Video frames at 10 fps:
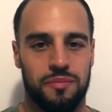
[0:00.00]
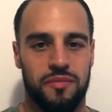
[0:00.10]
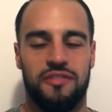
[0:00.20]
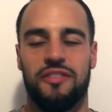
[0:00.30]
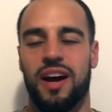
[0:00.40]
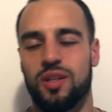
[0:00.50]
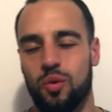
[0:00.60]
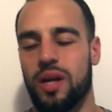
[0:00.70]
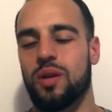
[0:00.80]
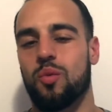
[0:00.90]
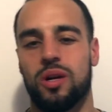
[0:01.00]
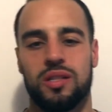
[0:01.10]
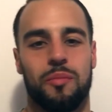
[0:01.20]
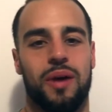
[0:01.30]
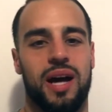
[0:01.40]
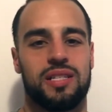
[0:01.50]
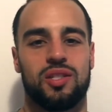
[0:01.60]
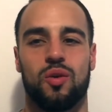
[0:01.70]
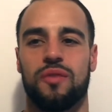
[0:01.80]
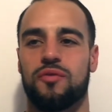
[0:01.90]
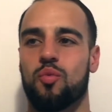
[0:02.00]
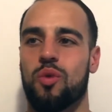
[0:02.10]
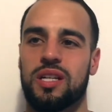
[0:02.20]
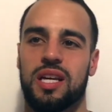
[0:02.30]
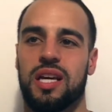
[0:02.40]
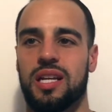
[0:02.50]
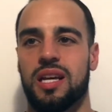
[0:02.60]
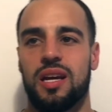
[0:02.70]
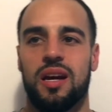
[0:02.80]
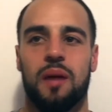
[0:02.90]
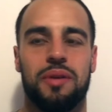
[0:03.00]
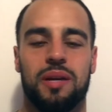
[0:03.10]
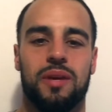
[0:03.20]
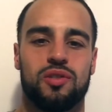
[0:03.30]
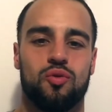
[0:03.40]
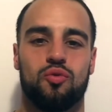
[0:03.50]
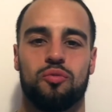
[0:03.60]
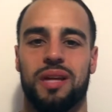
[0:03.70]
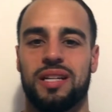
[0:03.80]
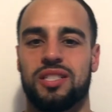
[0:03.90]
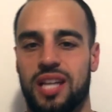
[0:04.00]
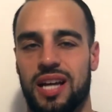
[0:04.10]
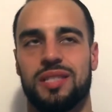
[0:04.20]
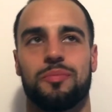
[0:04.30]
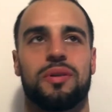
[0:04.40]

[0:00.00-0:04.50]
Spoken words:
Find a way to work the body. So if you want to hit a big muscle group like chest,